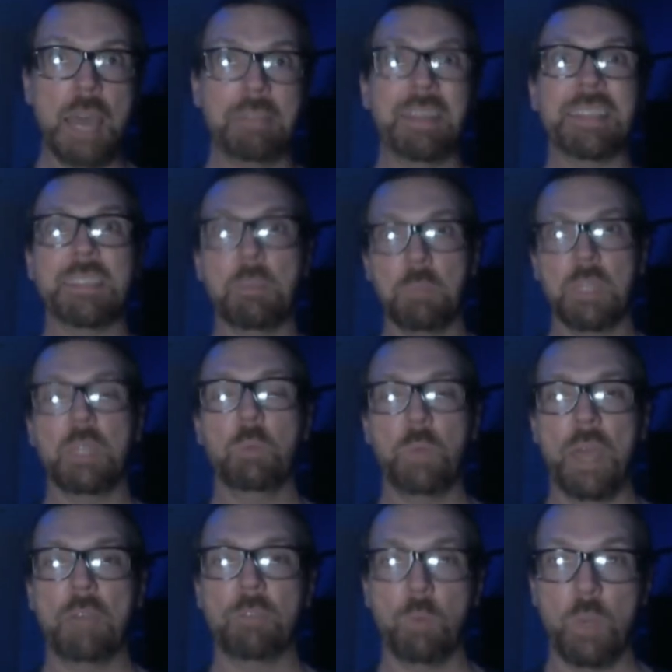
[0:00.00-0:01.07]
And that's something
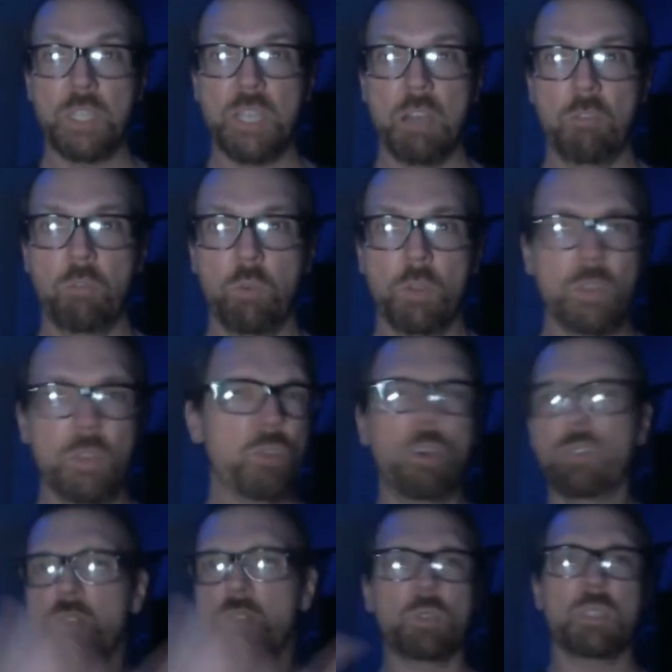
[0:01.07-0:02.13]
that we have to watch out for. There's
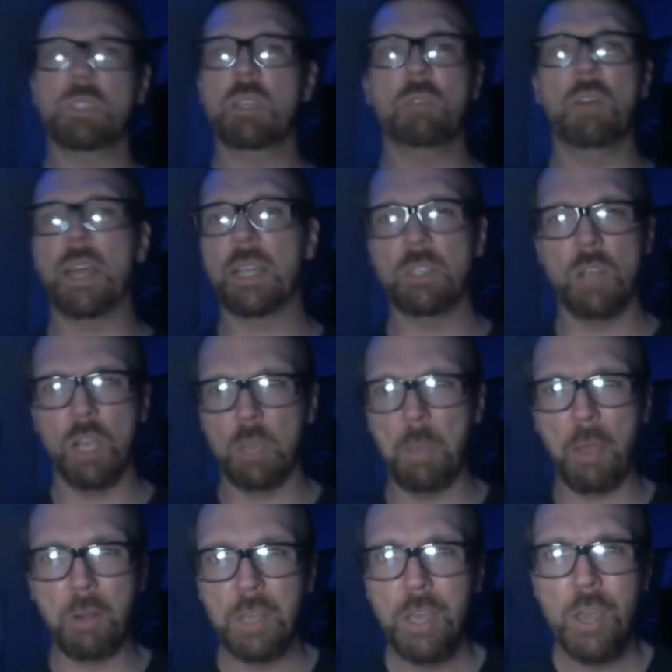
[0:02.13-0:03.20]
all sorts of stuff I can talk
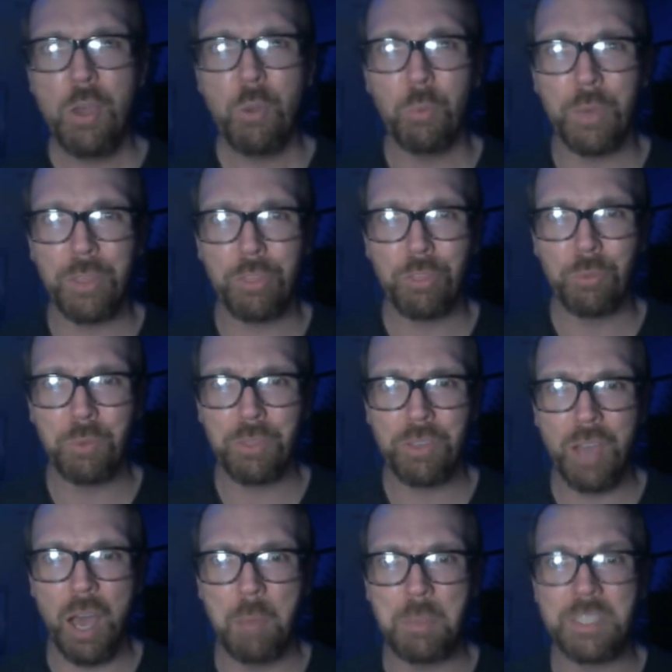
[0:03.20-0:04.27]
about
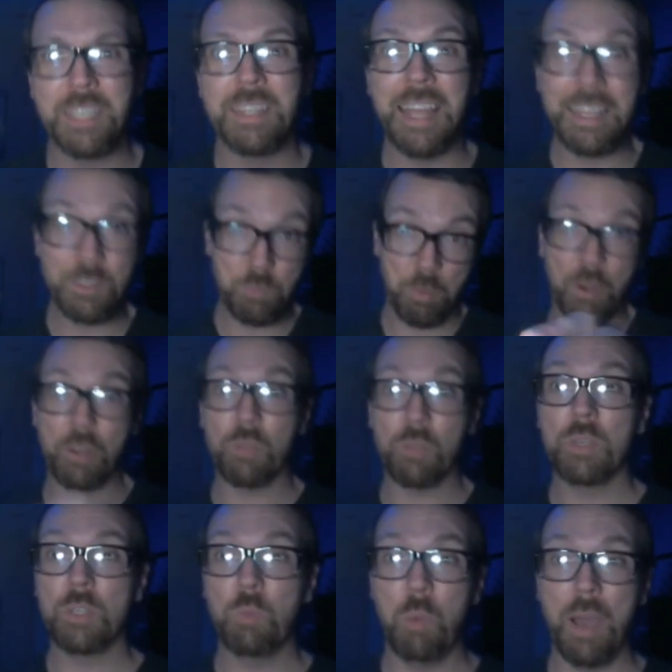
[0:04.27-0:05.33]
with commas, and that's part of
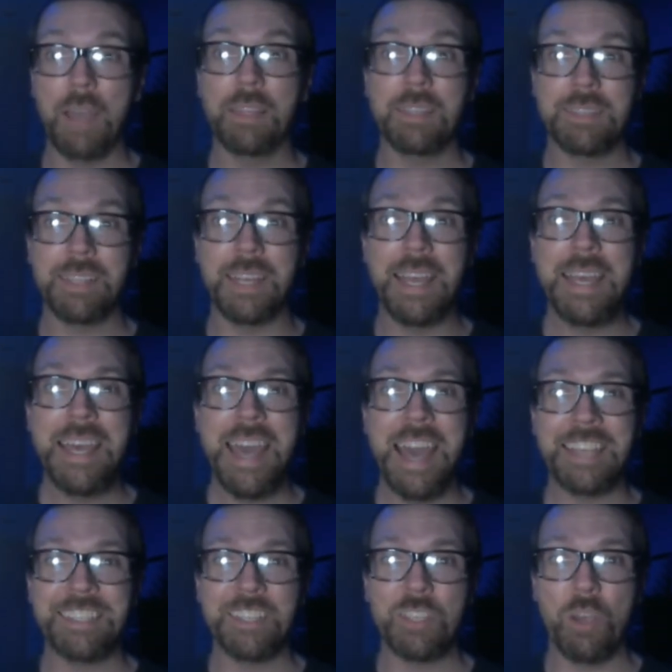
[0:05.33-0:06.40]
the reason why I listed it
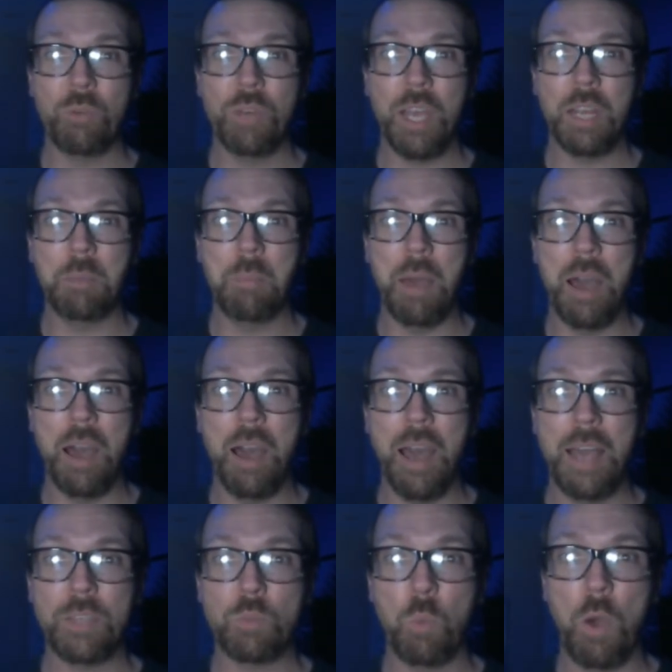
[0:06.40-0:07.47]
as its own item
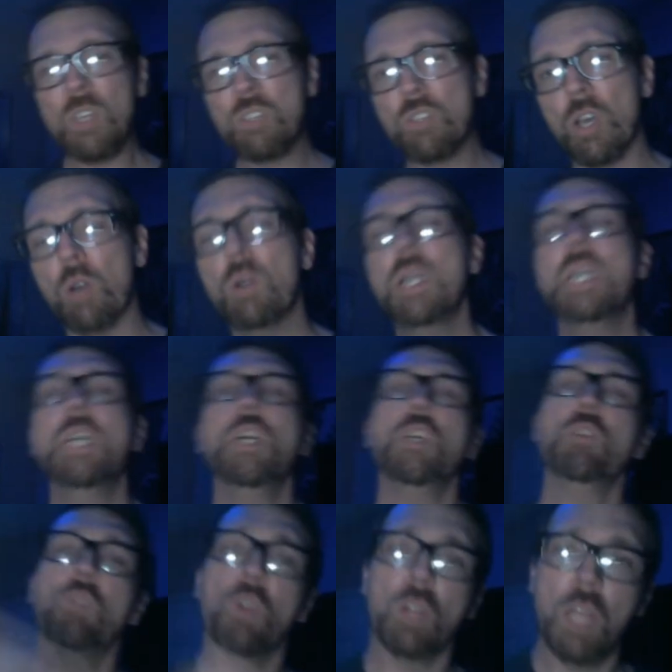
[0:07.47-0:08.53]
as well. So
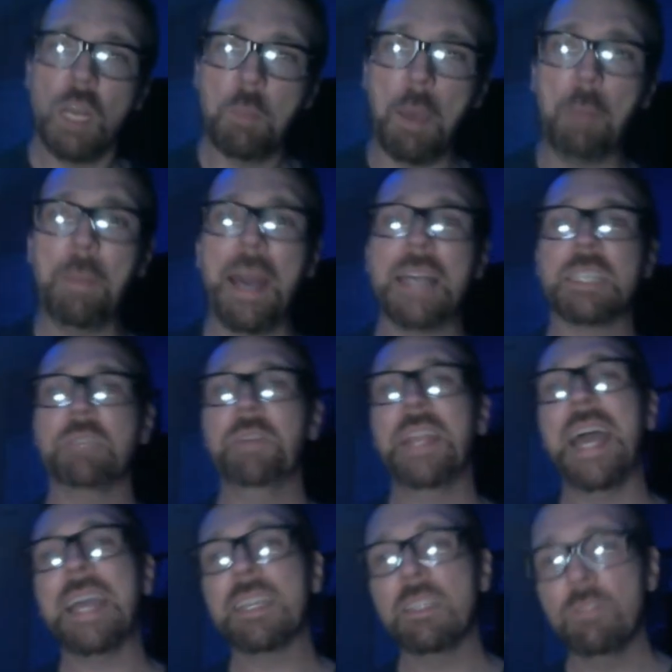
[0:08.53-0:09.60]
you've heard a lot about passive
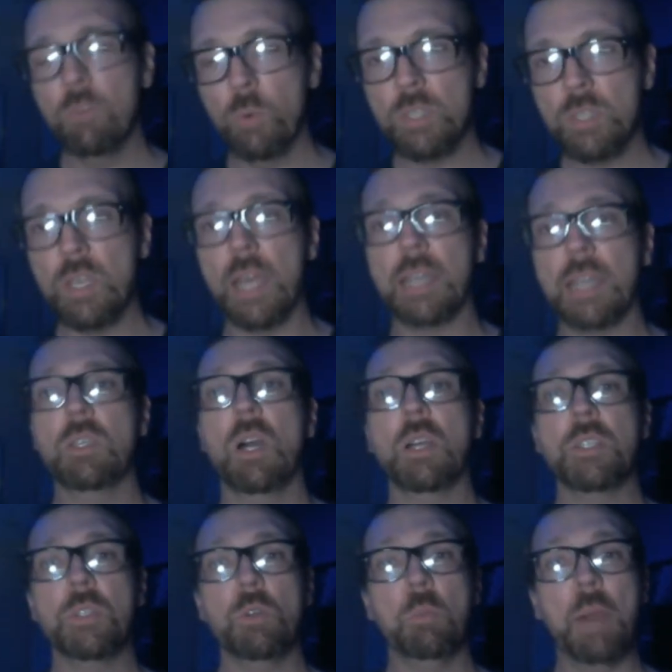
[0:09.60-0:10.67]
and active voice. I can
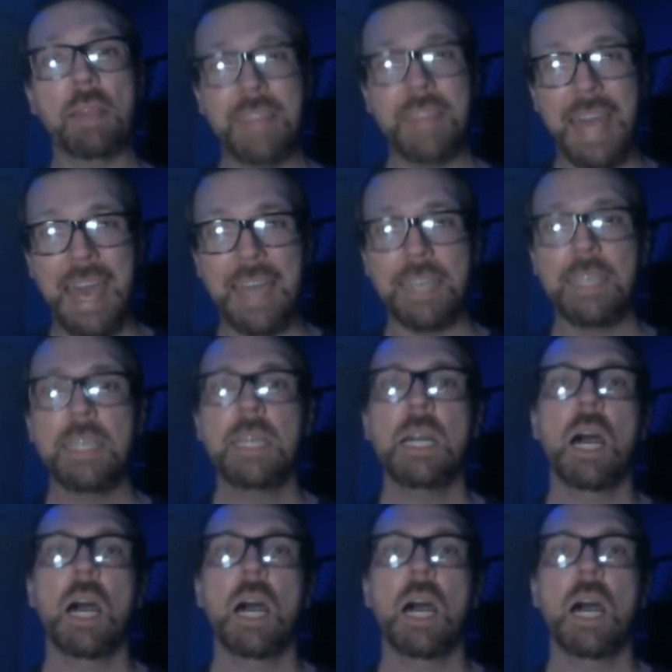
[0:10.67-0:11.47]
talk to you about that.